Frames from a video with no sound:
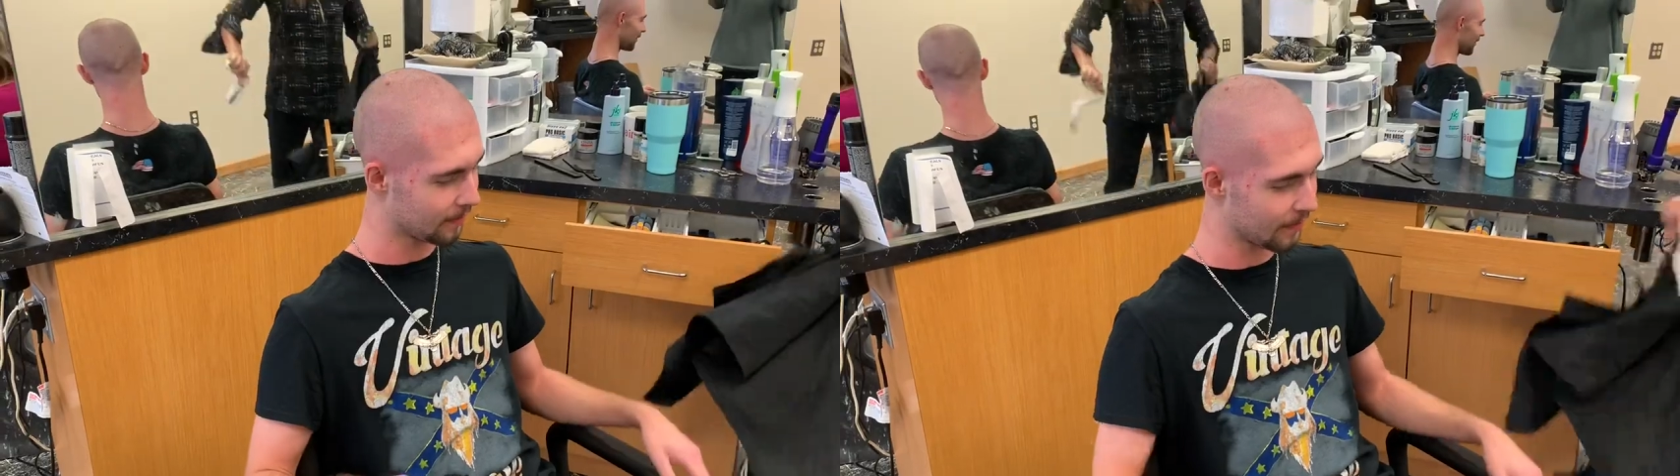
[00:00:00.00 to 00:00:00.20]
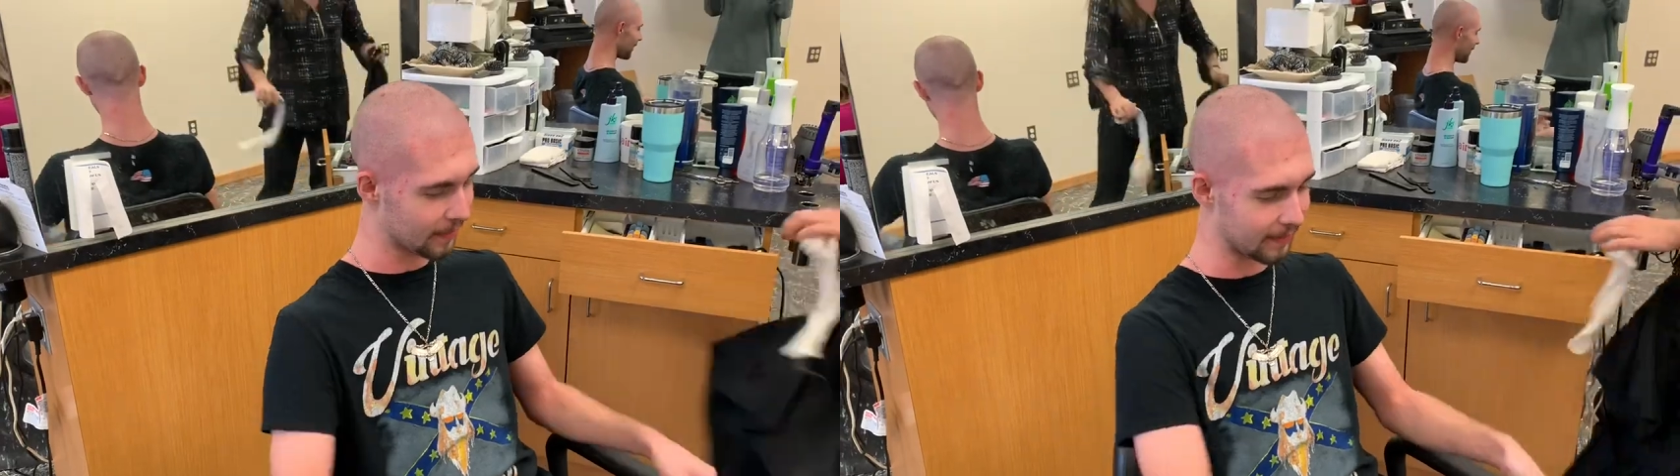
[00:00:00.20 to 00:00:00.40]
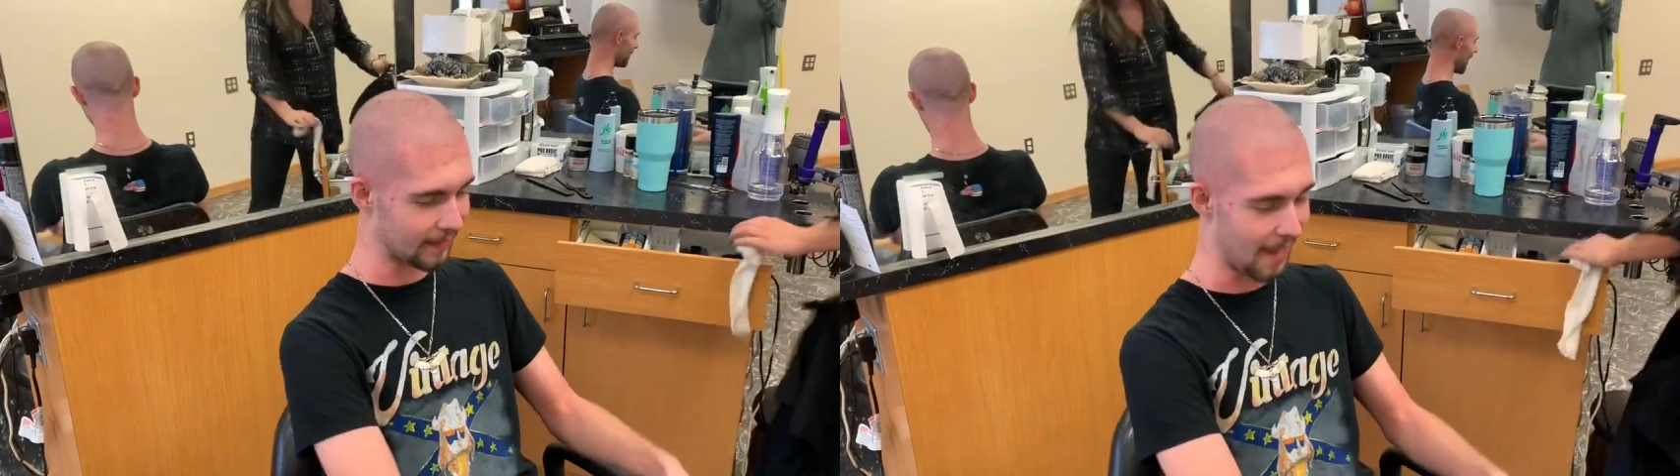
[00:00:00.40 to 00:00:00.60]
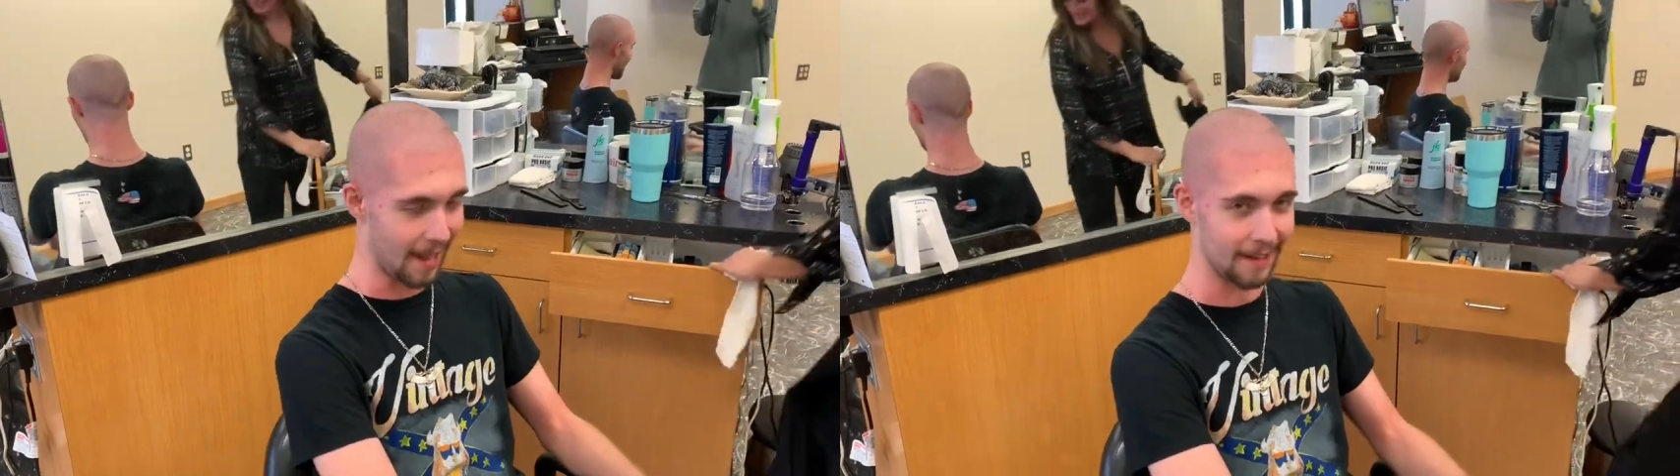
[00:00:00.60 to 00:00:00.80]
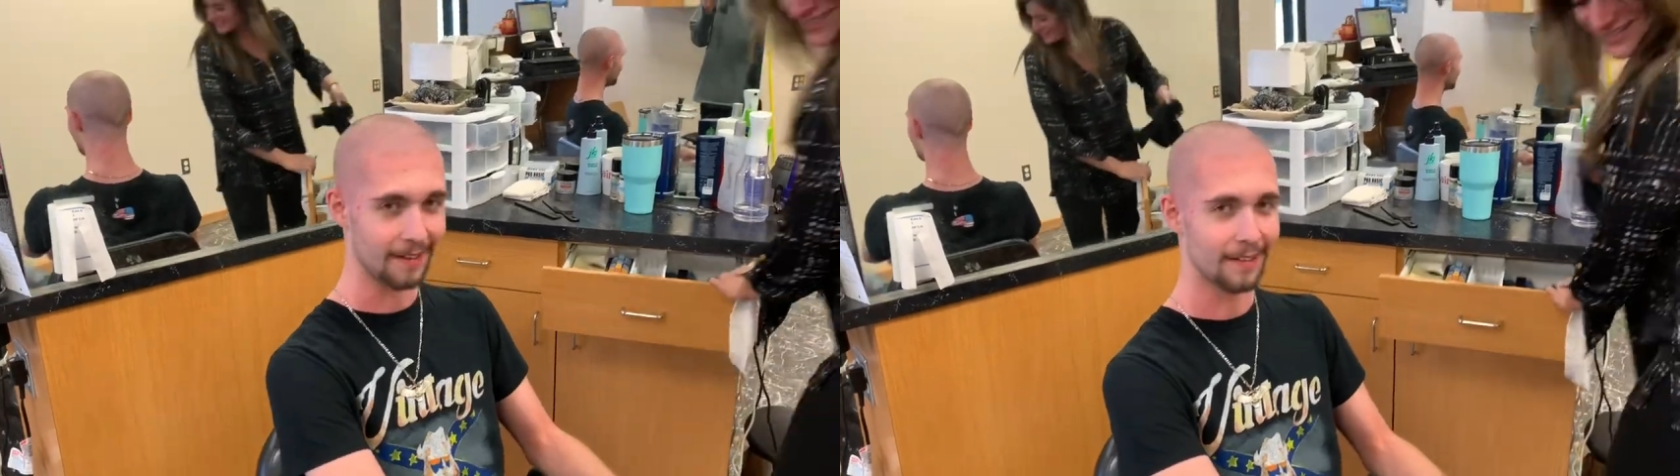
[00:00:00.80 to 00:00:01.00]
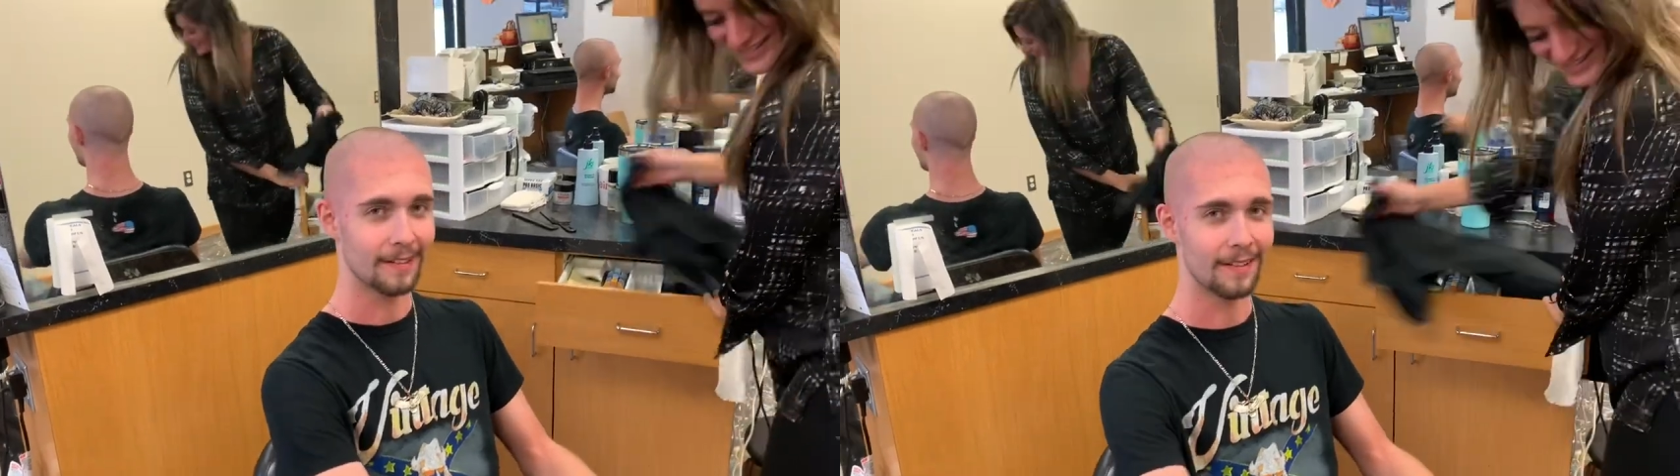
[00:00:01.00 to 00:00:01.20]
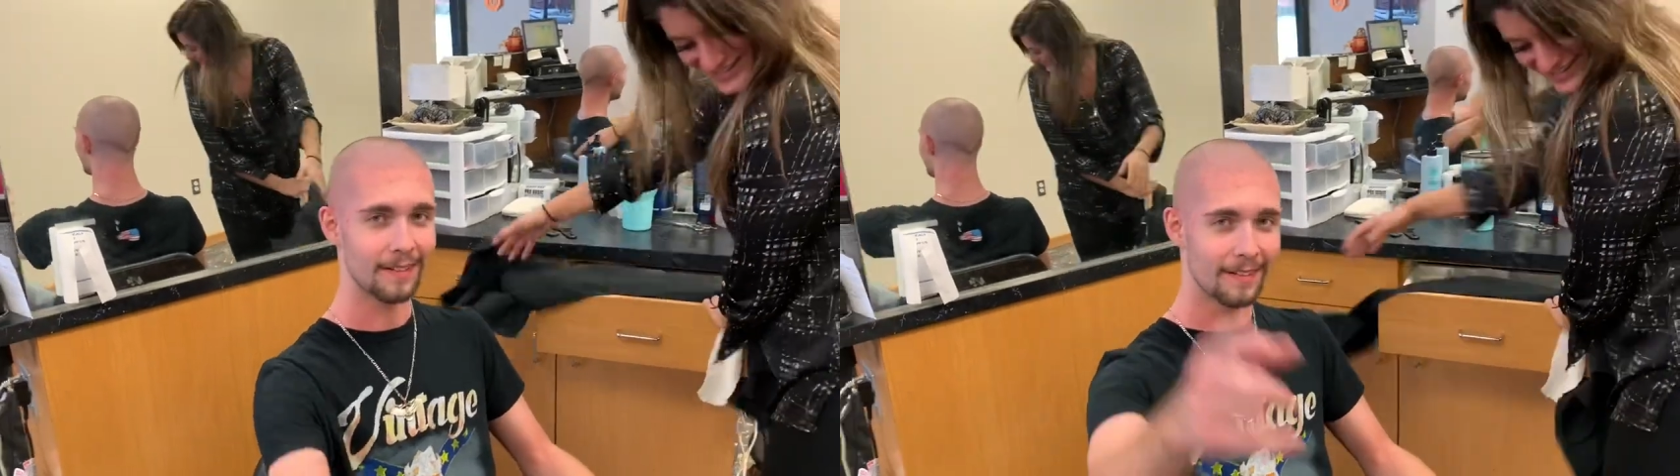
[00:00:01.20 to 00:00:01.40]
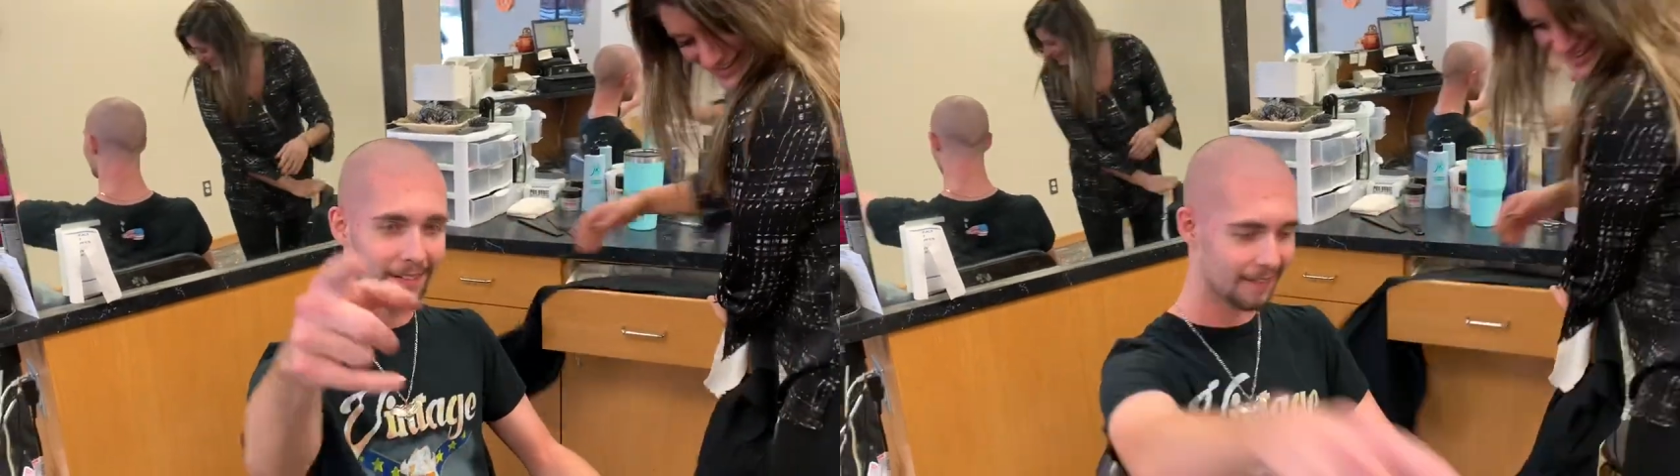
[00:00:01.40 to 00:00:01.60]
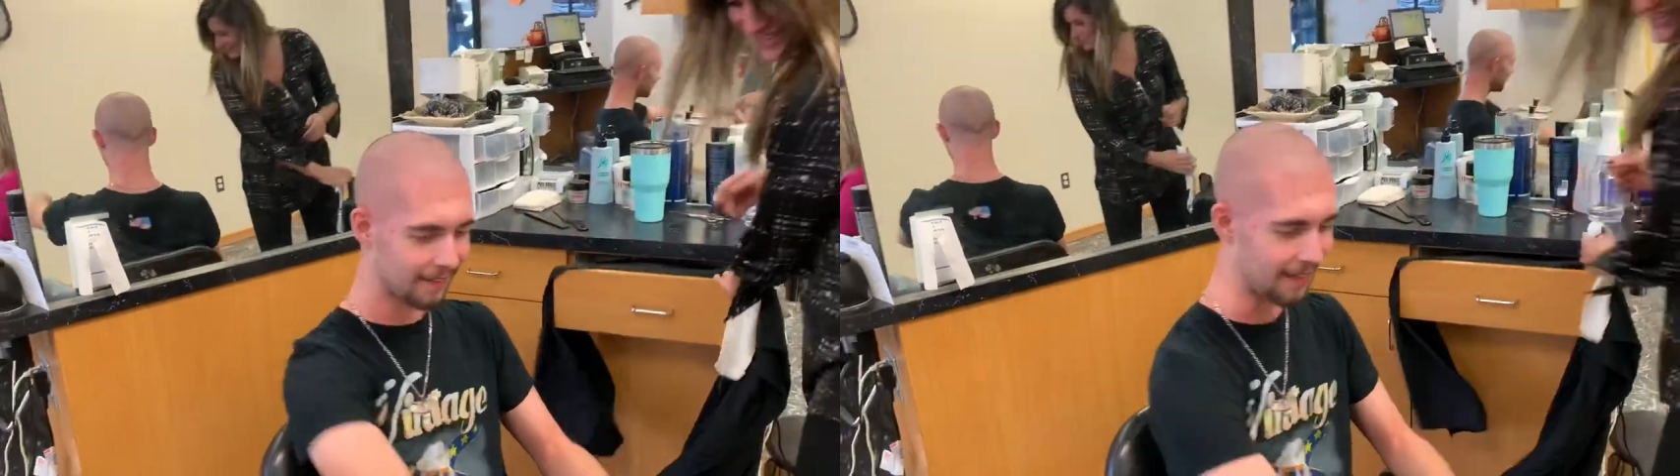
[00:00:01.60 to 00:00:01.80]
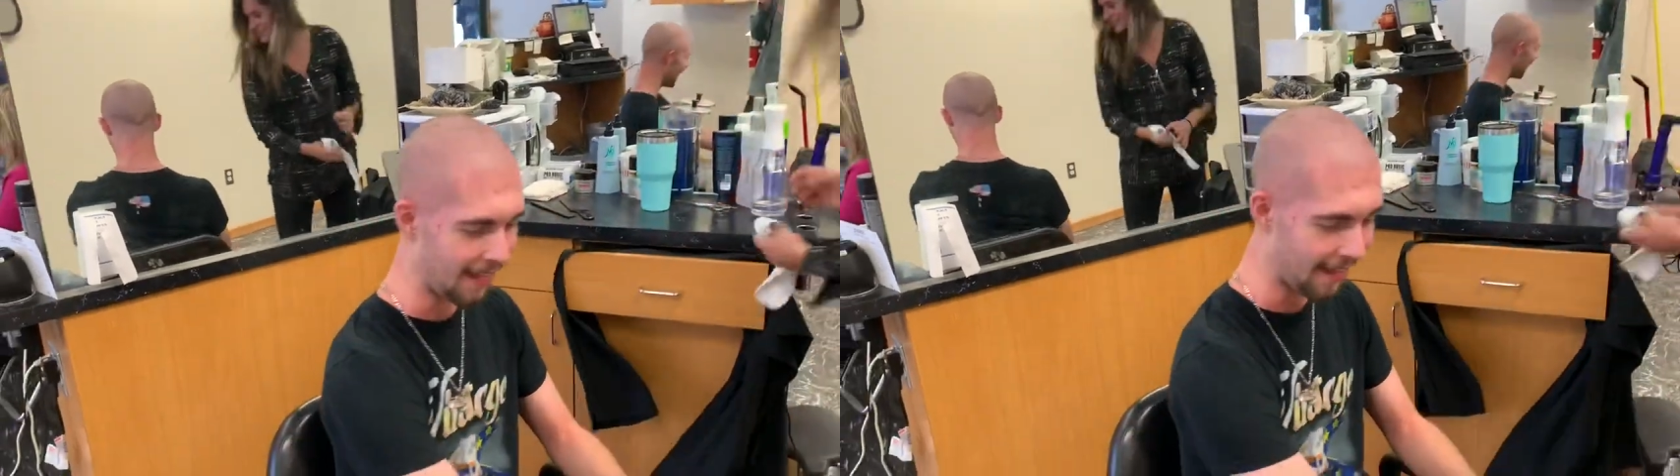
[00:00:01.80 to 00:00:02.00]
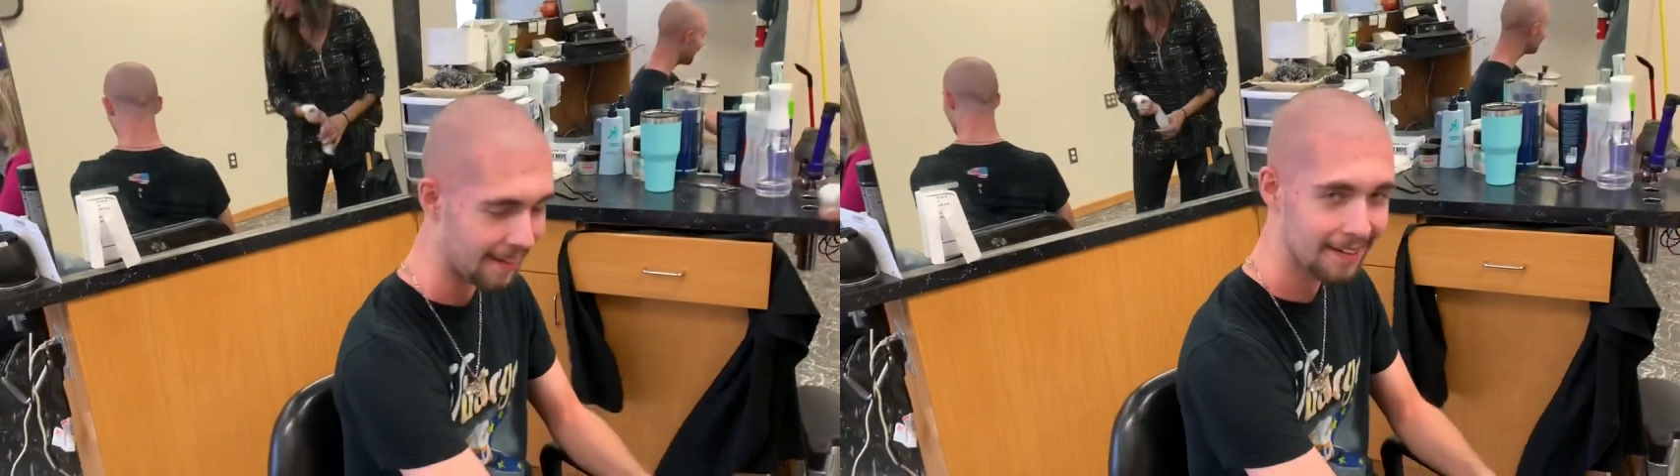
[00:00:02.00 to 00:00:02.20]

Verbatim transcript: Look at that. Look at that.